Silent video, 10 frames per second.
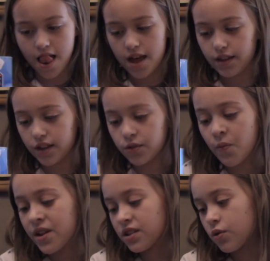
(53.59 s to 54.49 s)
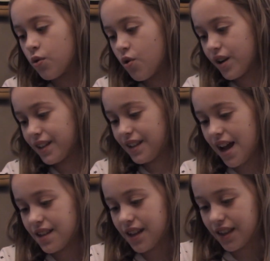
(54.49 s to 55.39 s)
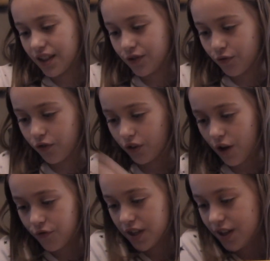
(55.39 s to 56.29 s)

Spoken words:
This one's cool because it has like this fluffy